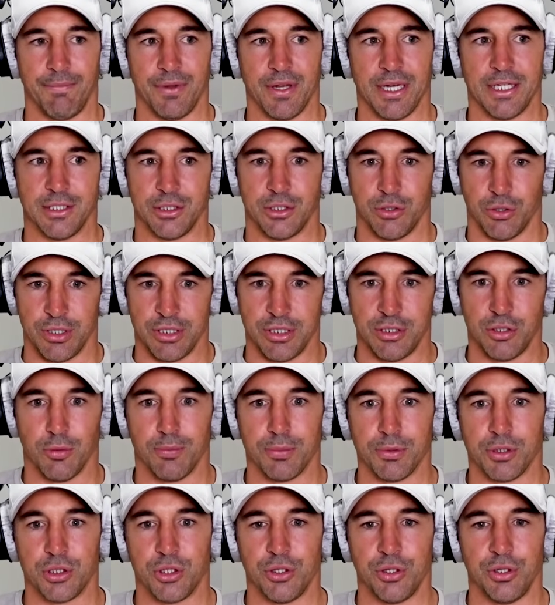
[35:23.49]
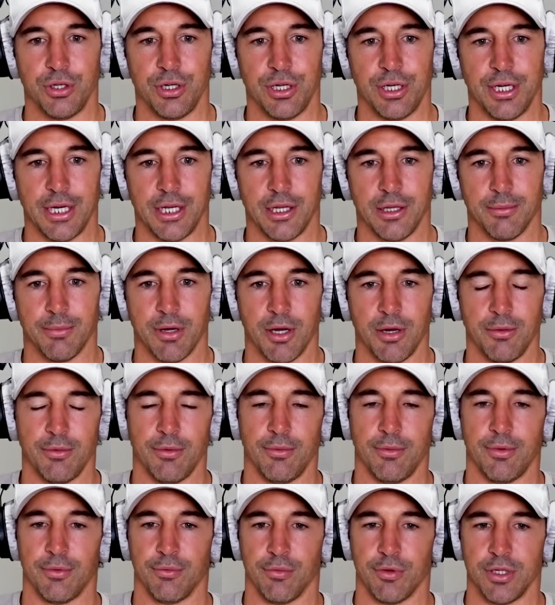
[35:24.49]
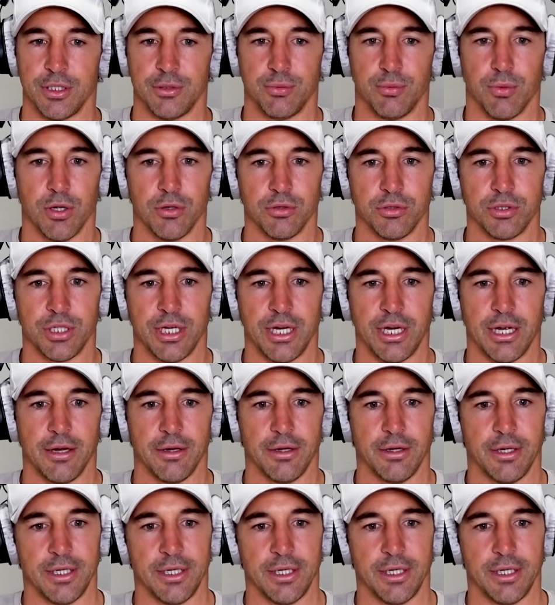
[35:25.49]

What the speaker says: He's got his opportunity at the moment with Reece Walsh out.